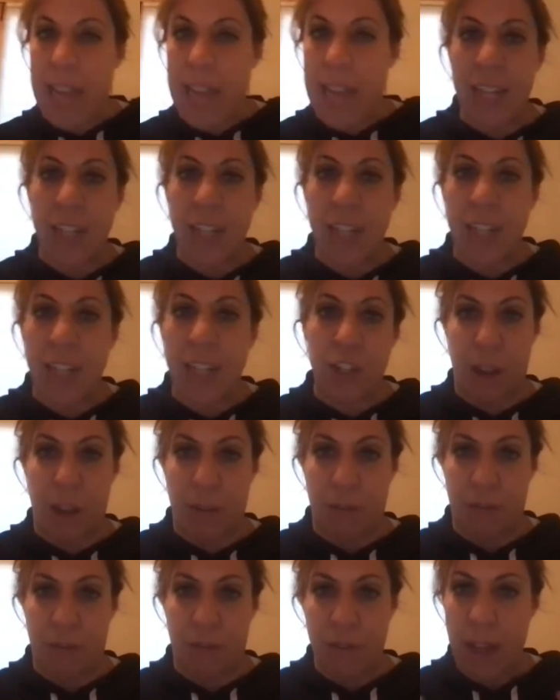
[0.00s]
Just ask
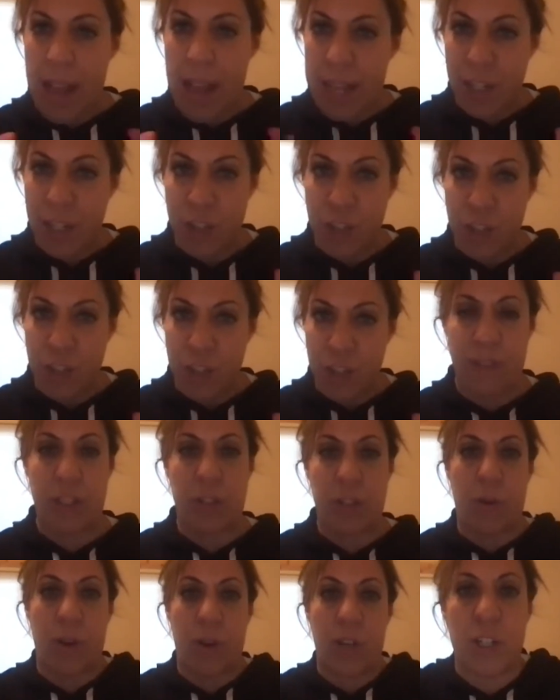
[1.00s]
yourself, ask
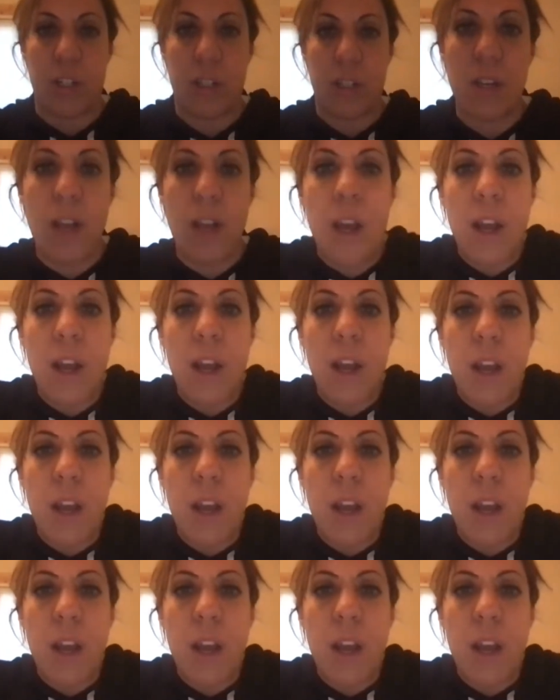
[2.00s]
yourself these questions.